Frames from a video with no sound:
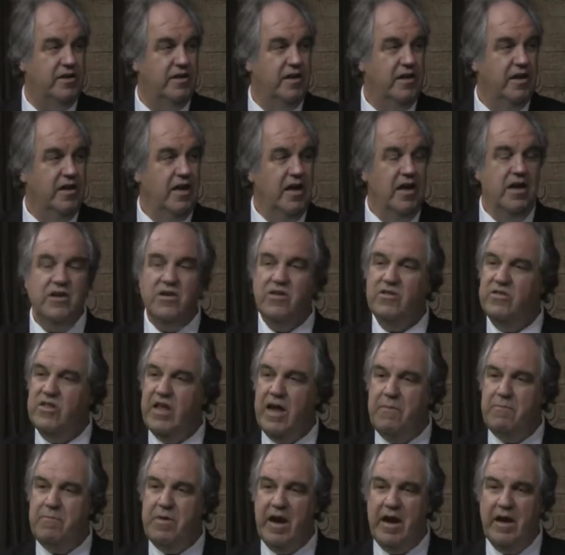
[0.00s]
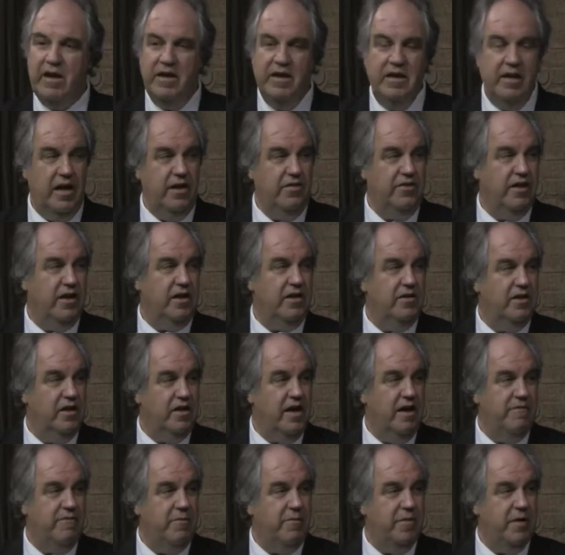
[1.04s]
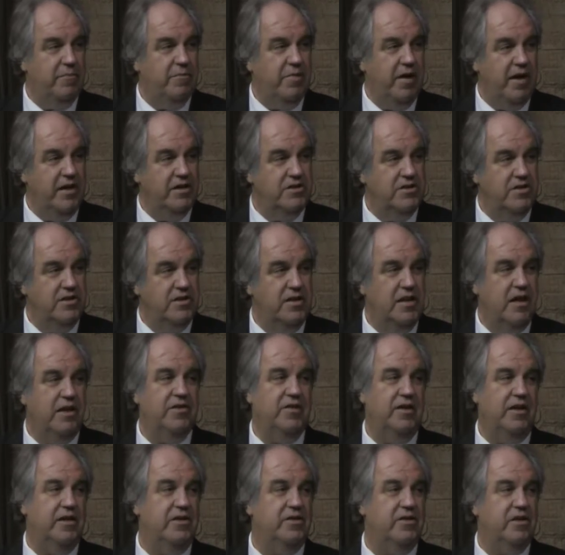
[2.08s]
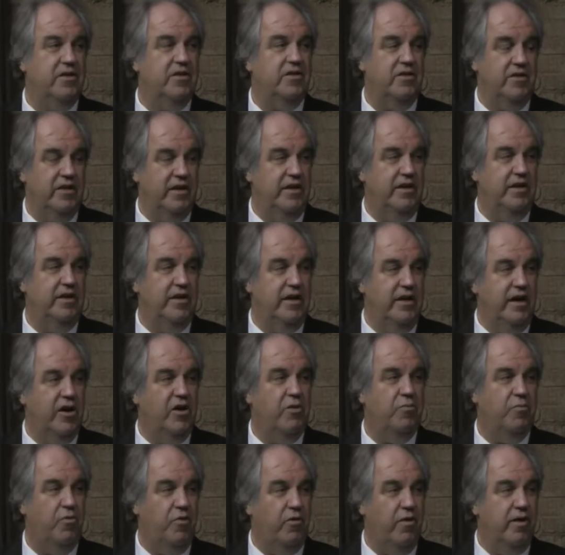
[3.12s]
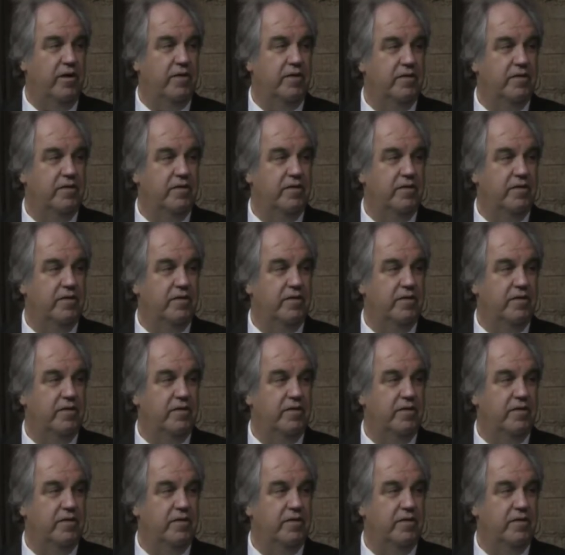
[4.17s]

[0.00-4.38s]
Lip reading: Mm-hmm. They pay nothing. The government pays nothing to clean the airport.